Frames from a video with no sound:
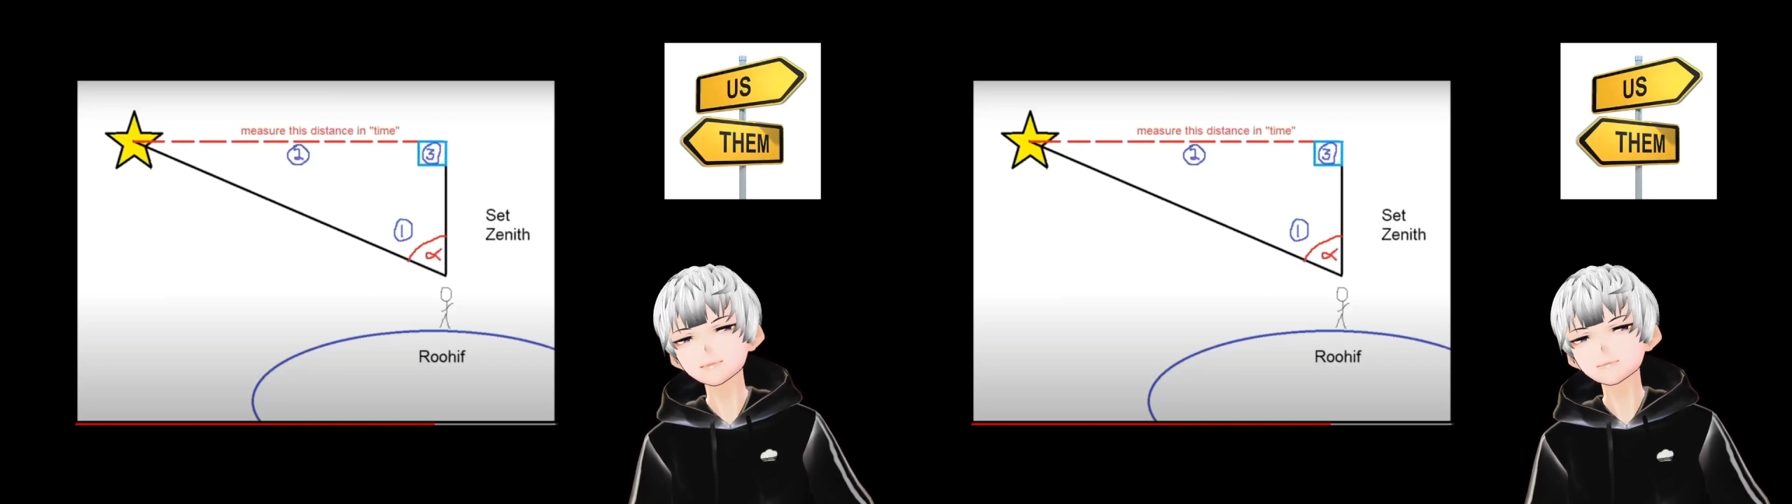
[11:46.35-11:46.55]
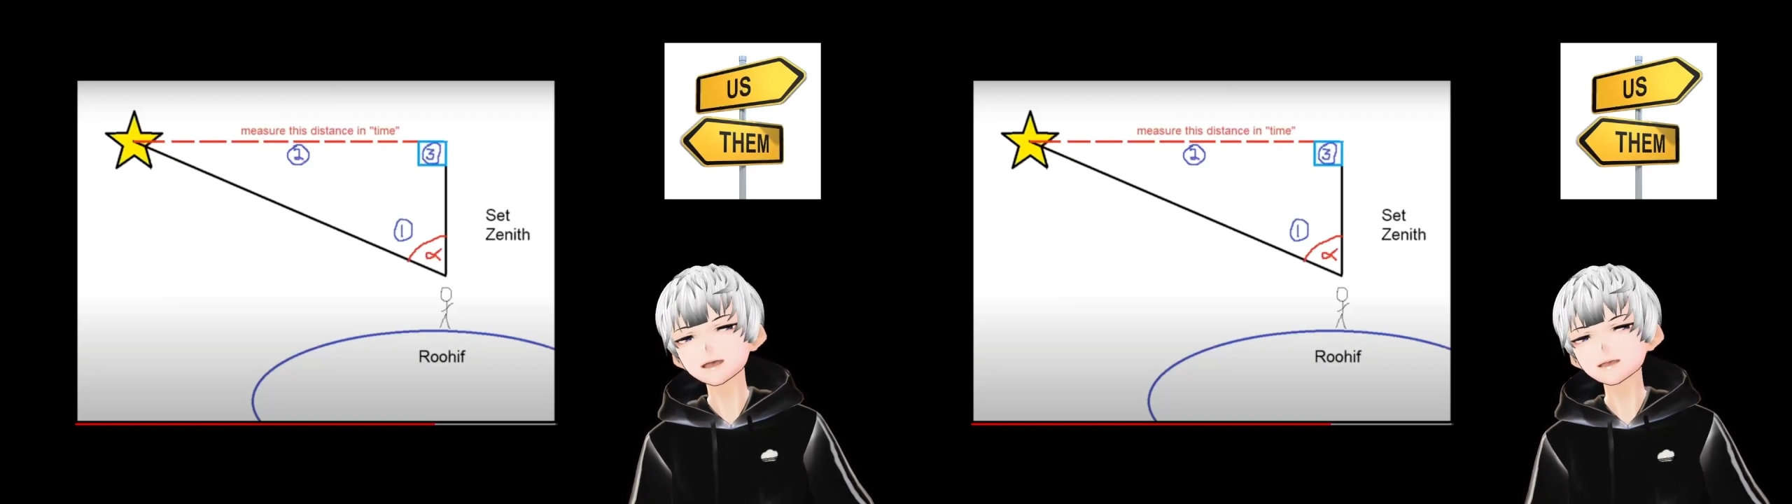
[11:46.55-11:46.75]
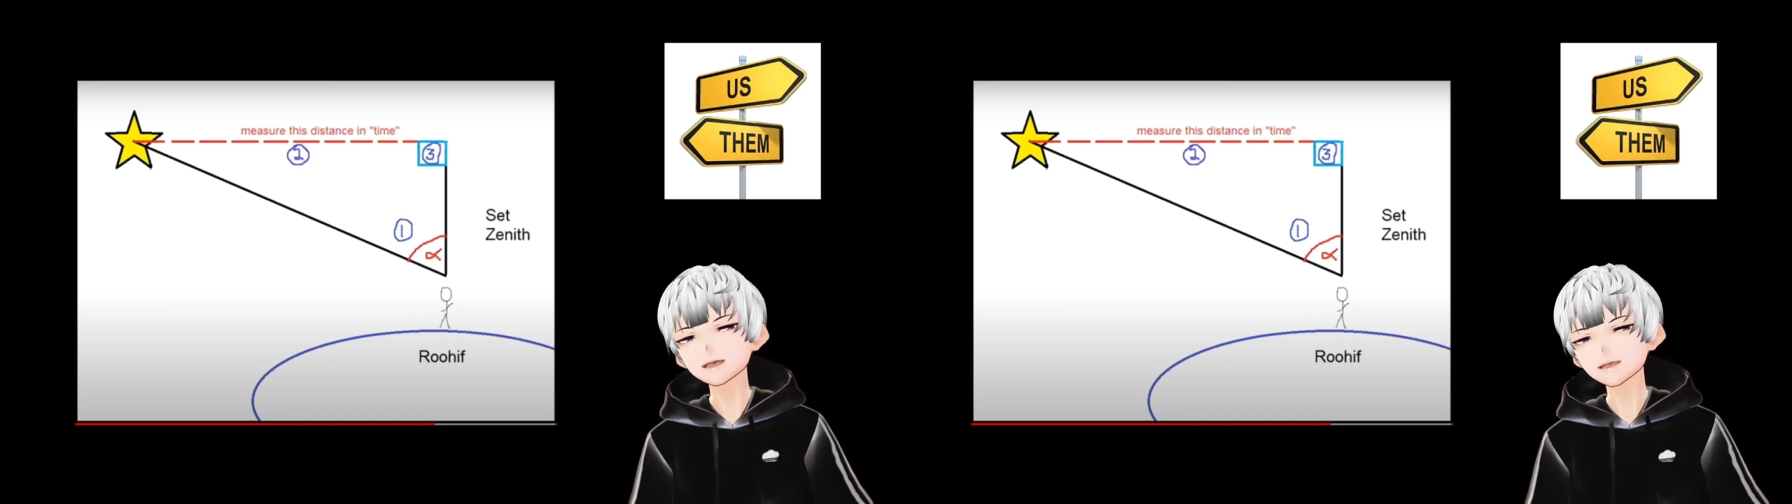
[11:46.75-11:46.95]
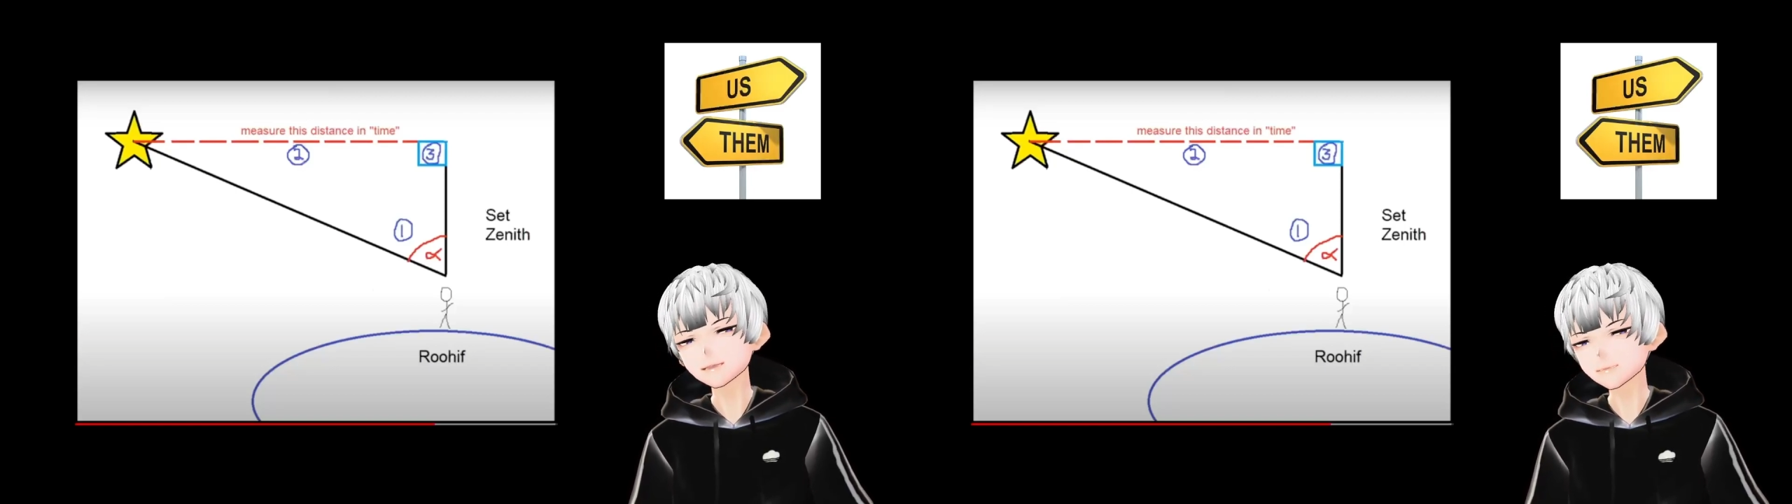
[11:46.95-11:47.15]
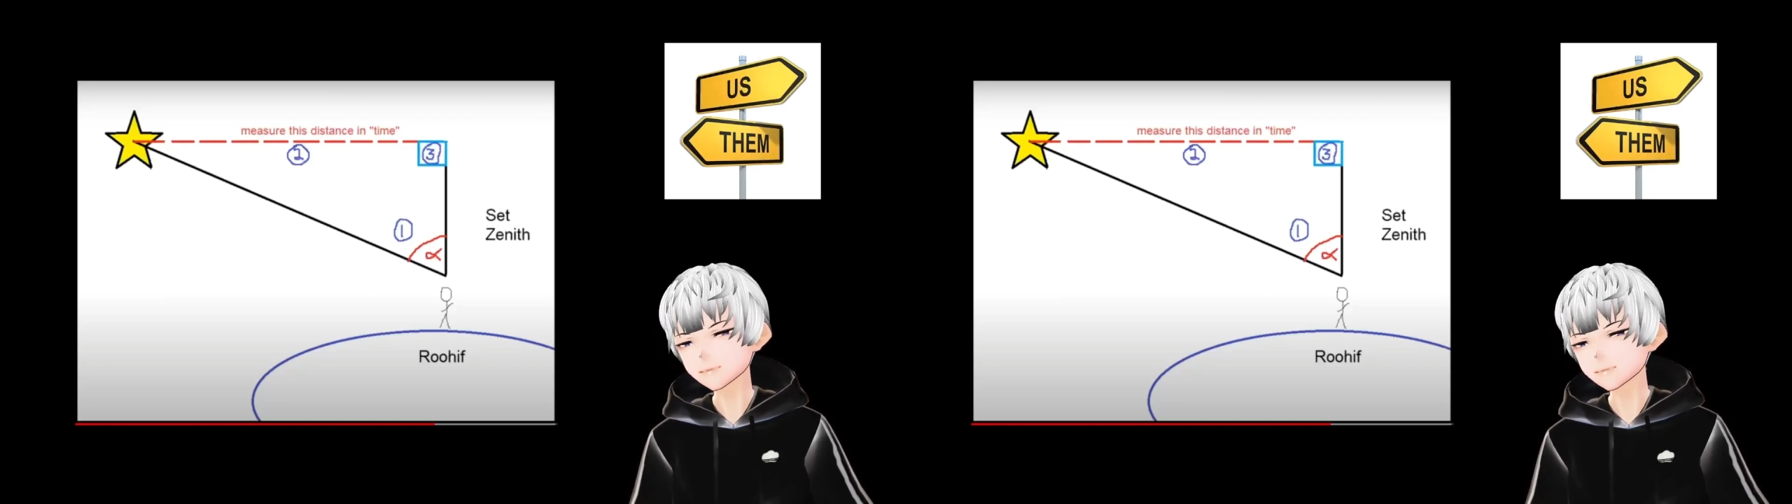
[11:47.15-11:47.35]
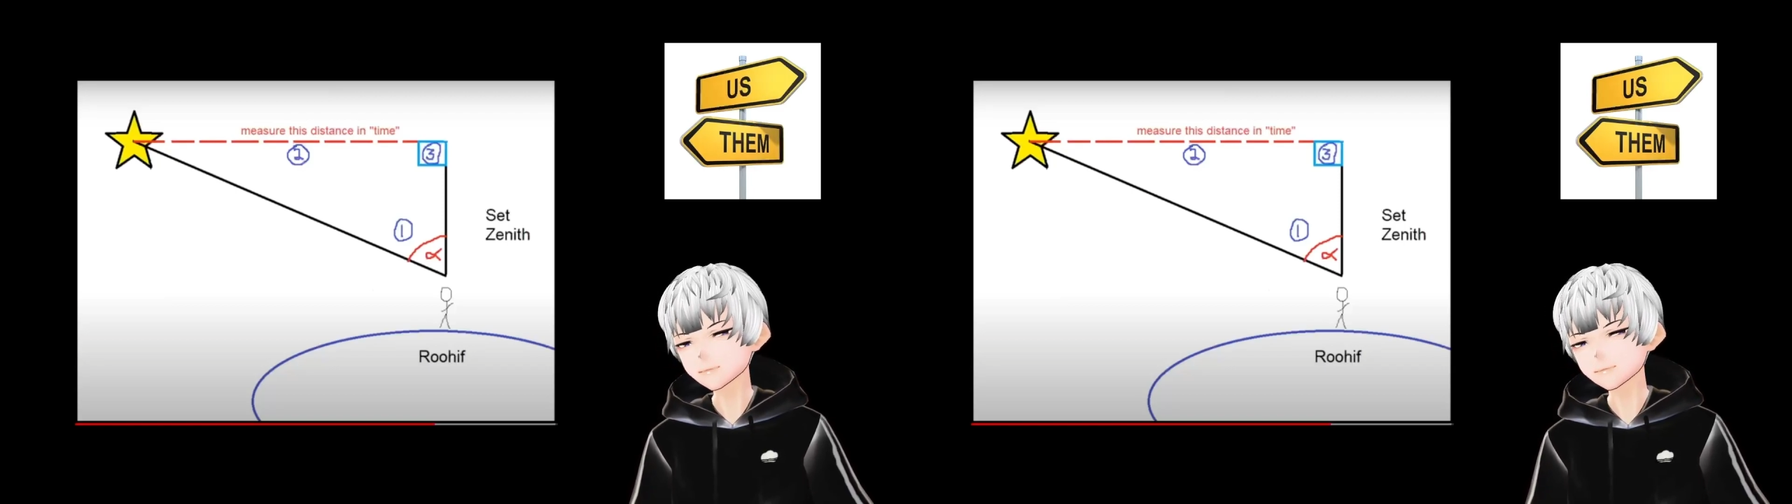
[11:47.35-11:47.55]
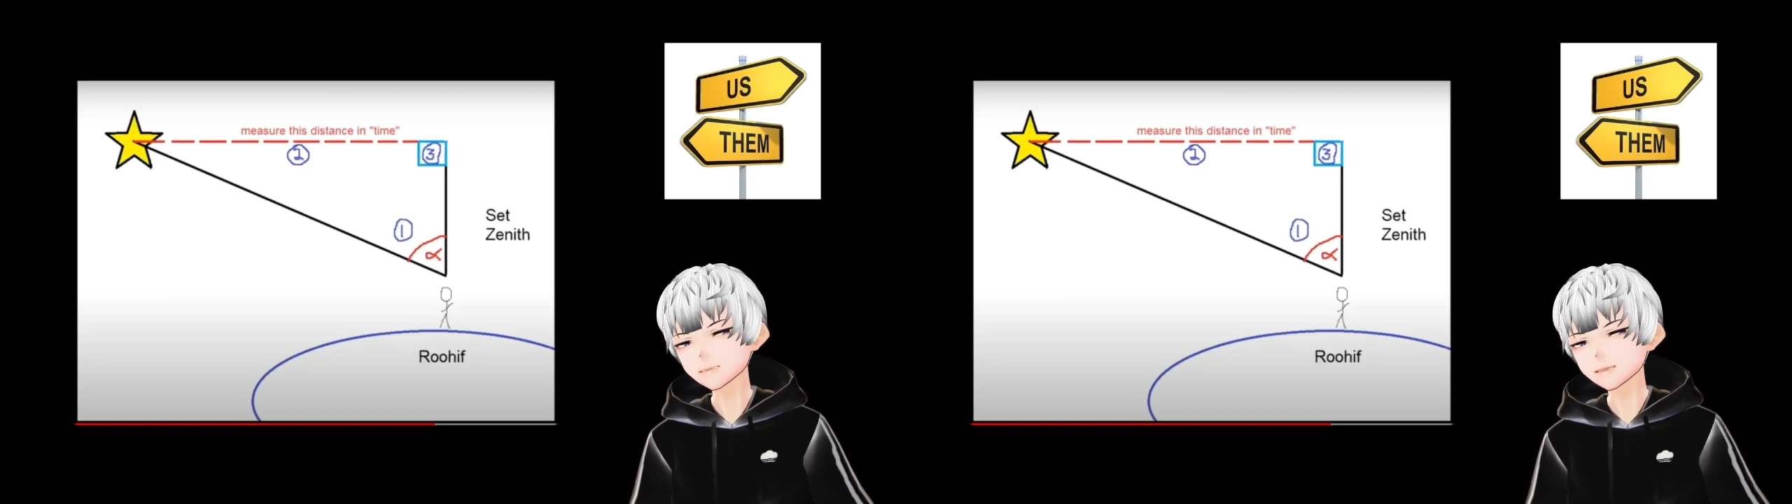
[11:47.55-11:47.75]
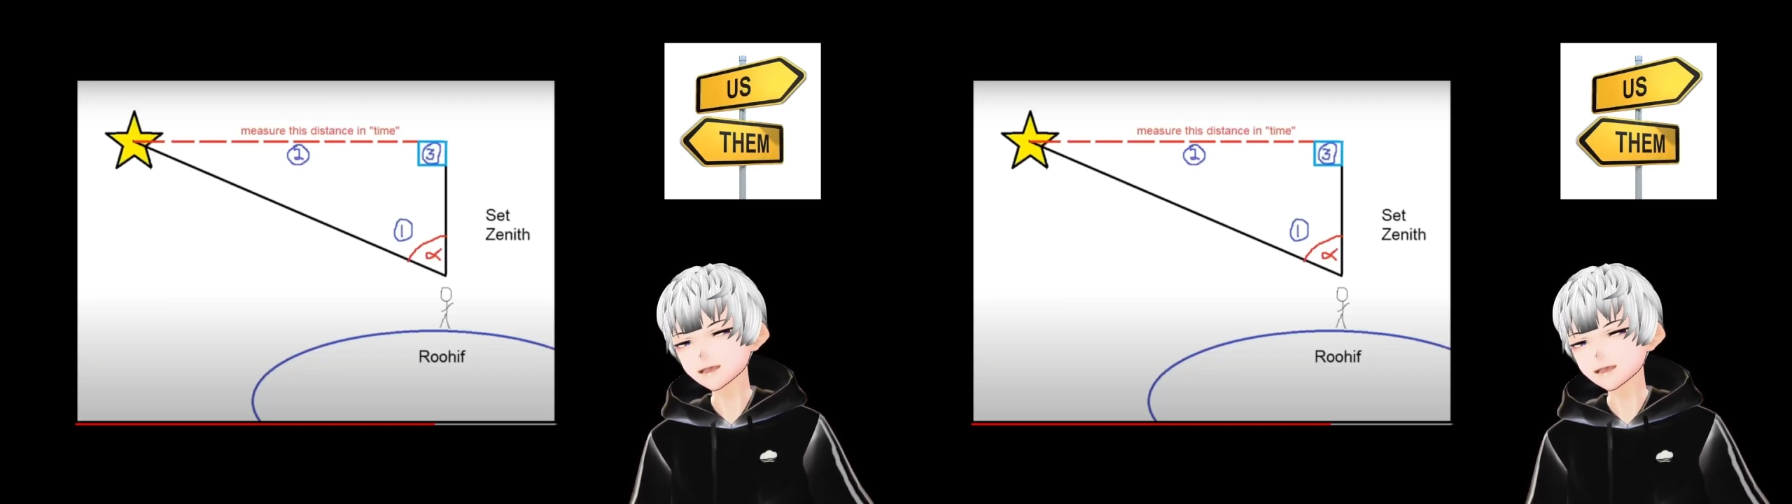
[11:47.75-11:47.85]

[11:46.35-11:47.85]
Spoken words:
who's actually done a full